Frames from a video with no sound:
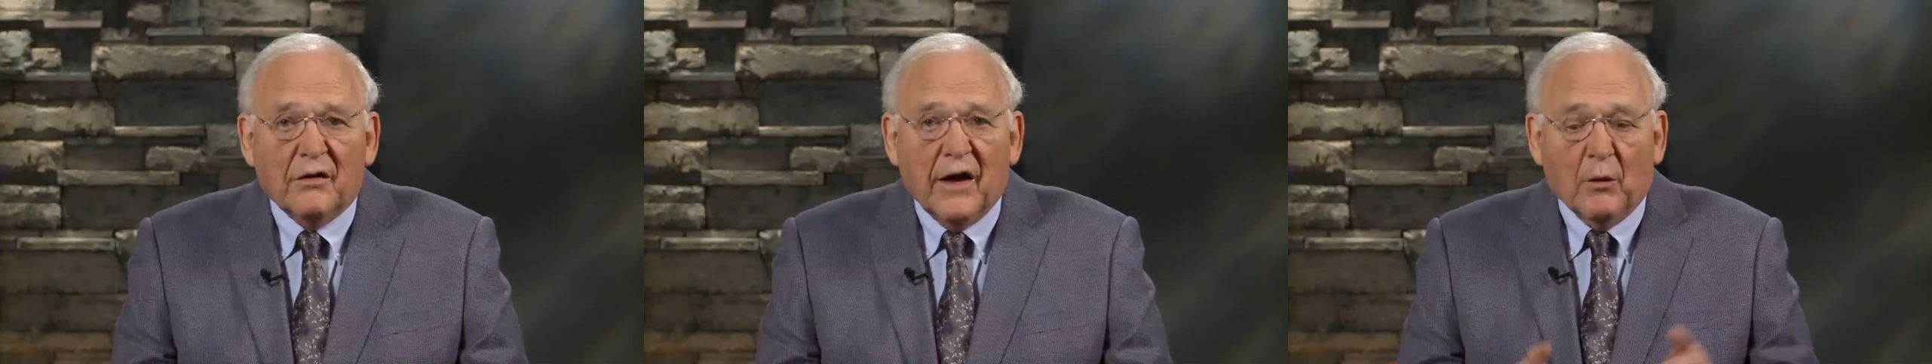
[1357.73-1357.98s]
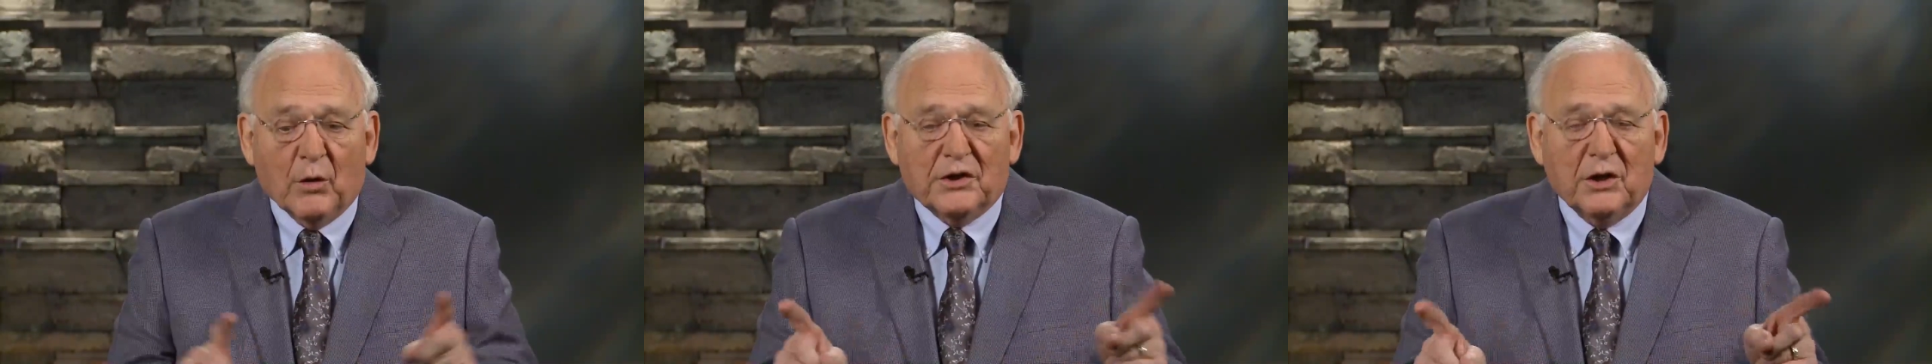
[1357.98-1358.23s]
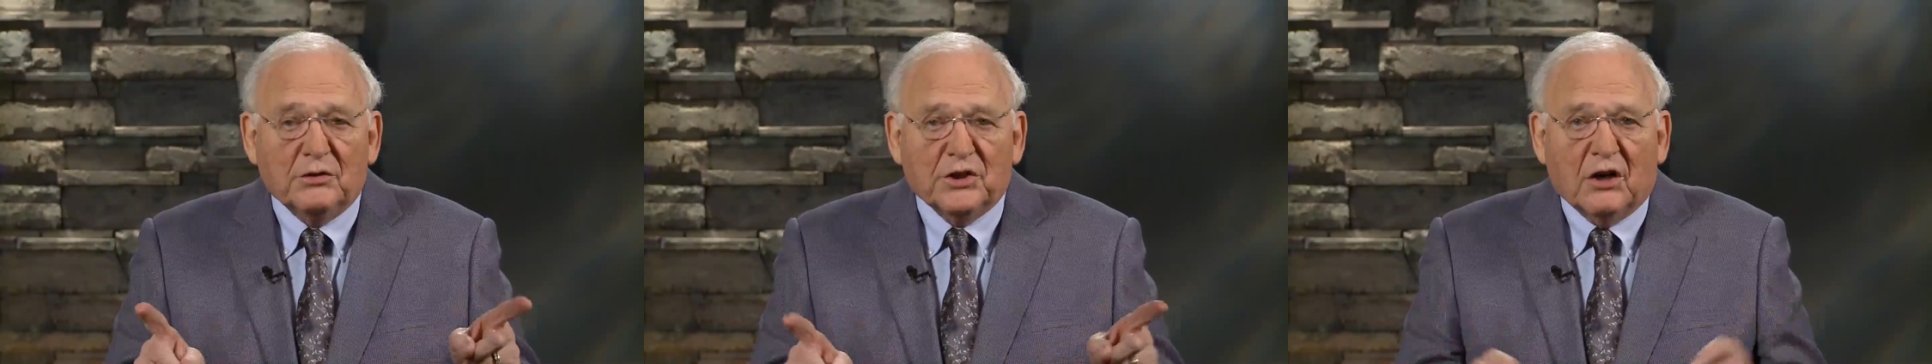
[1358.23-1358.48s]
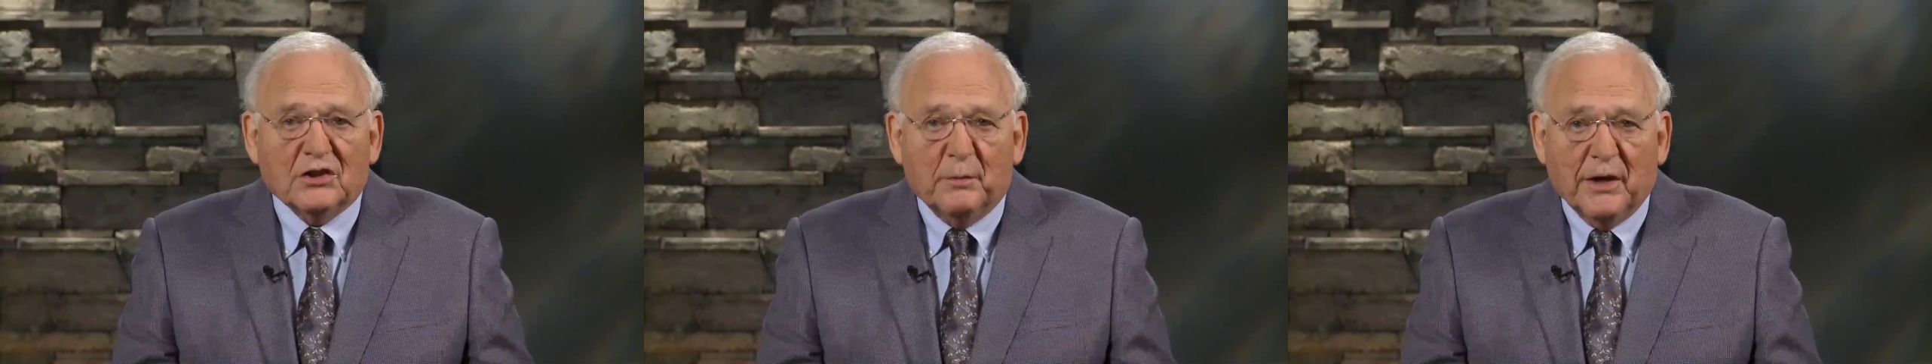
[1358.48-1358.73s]
there were two
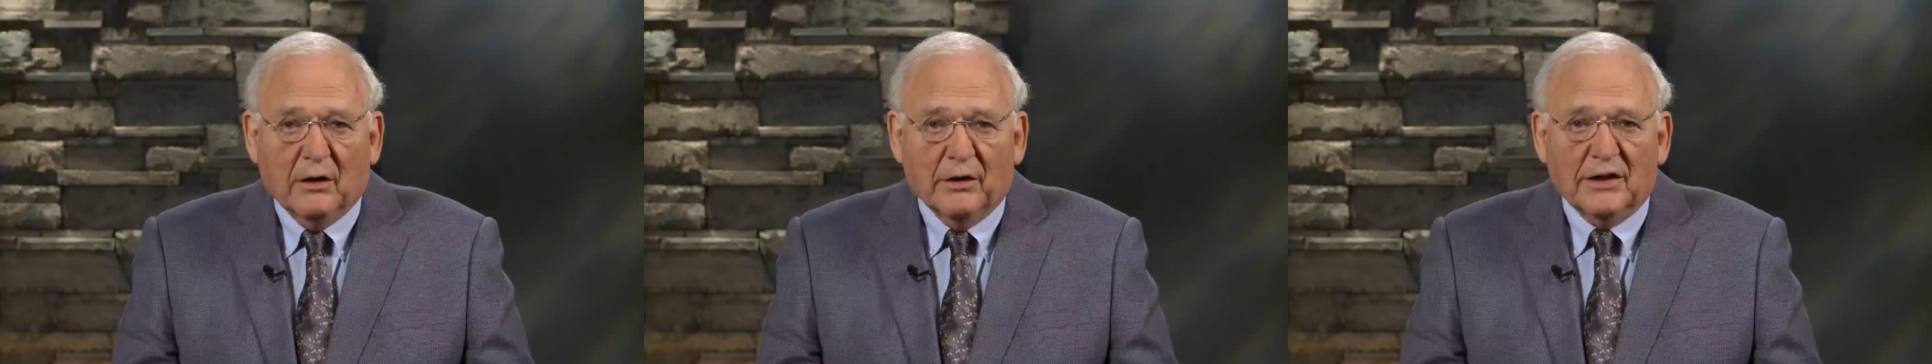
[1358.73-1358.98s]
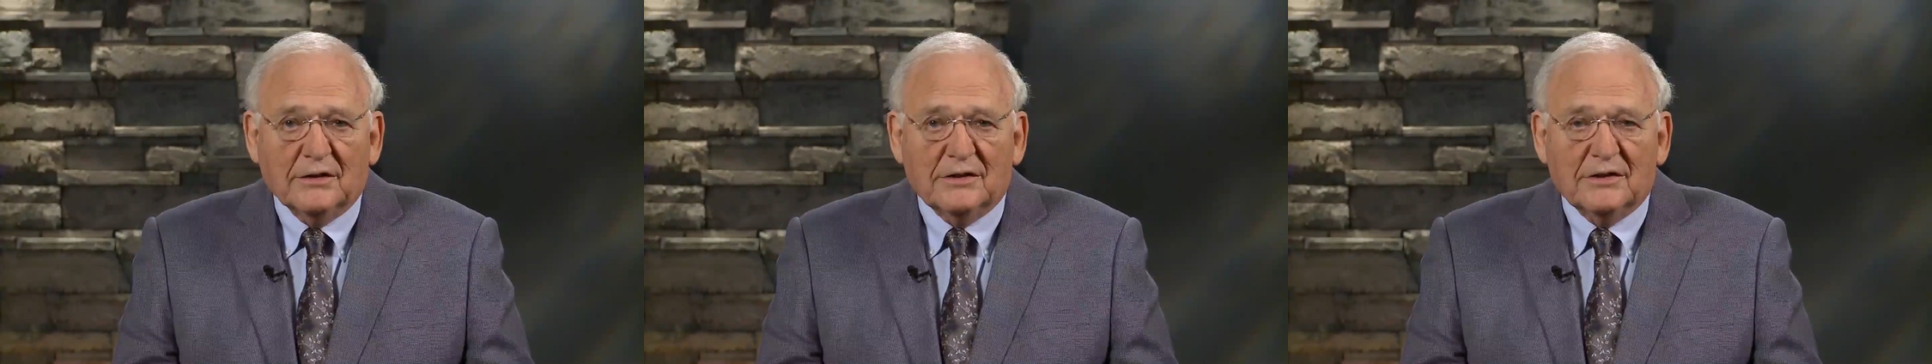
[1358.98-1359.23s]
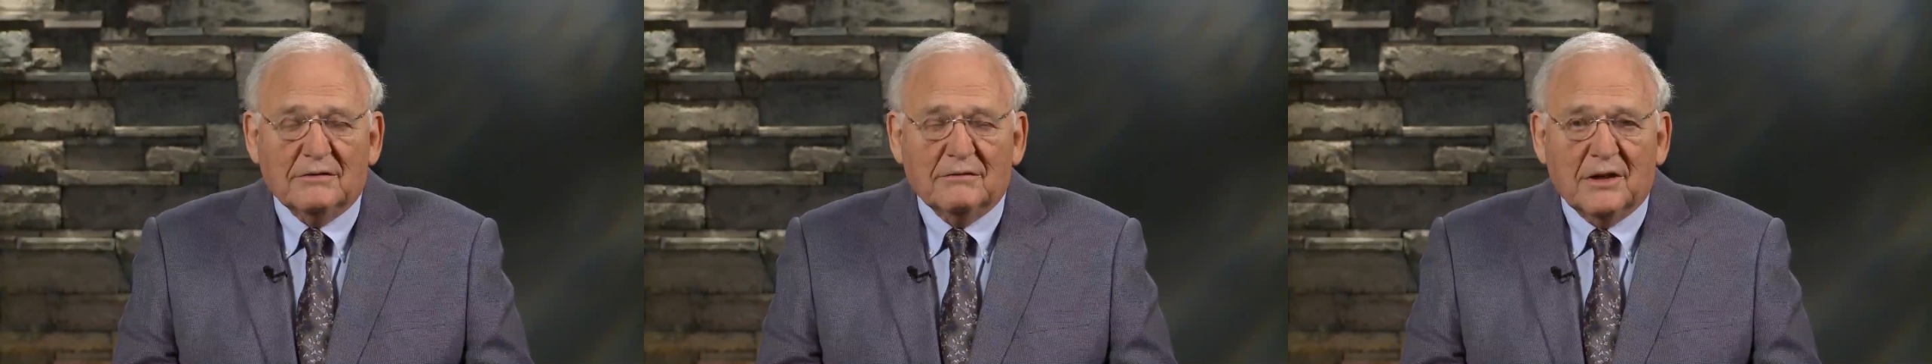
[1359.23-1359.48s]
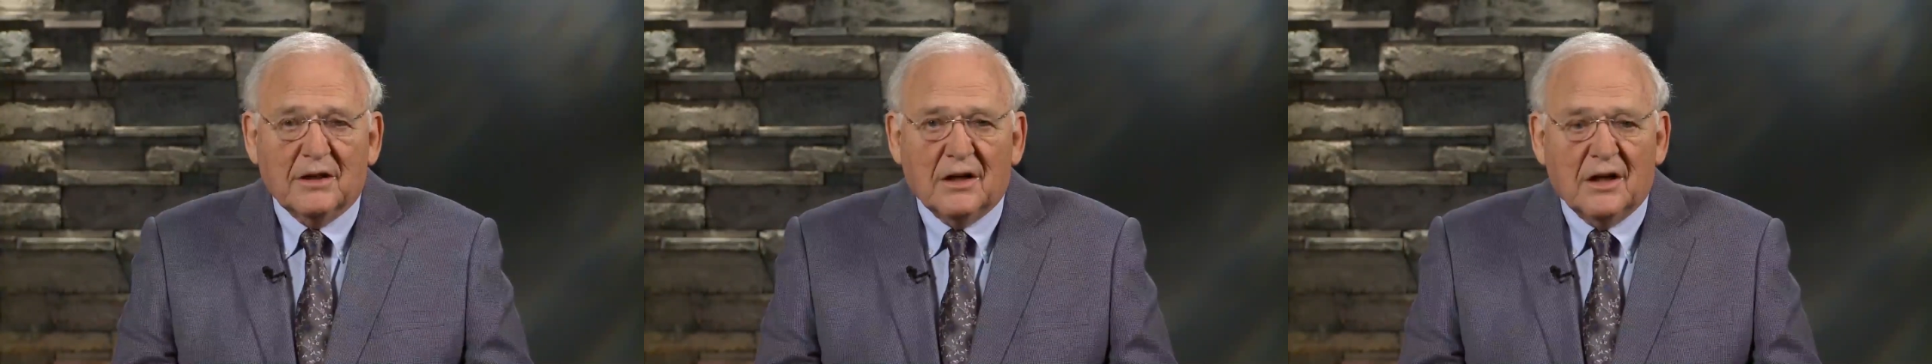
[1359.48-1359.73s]
church buildings
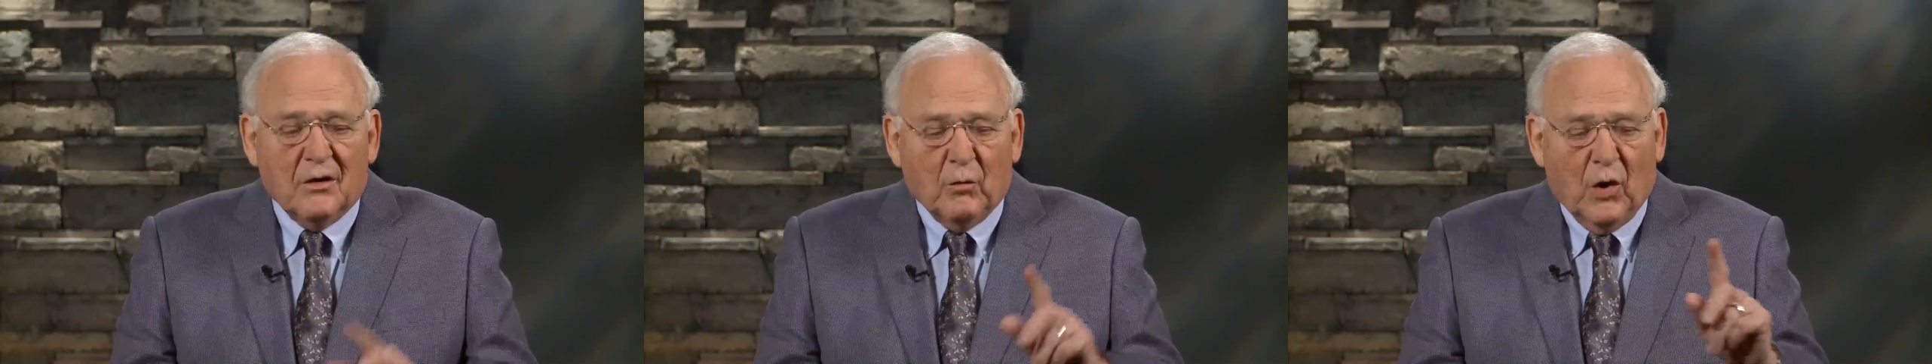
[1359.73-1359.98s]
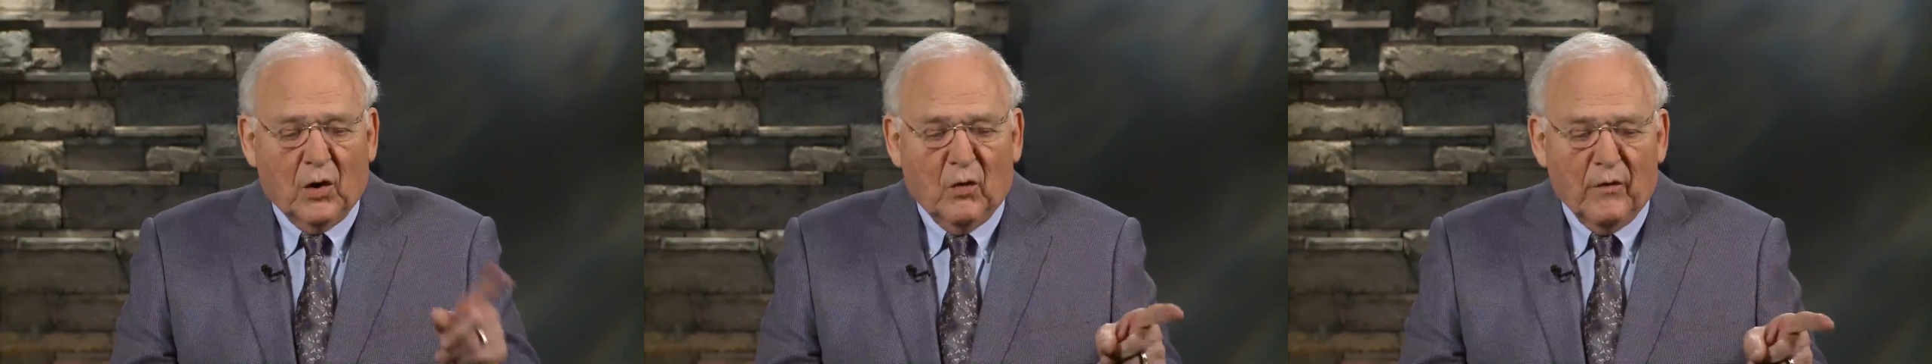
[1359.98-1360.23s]
one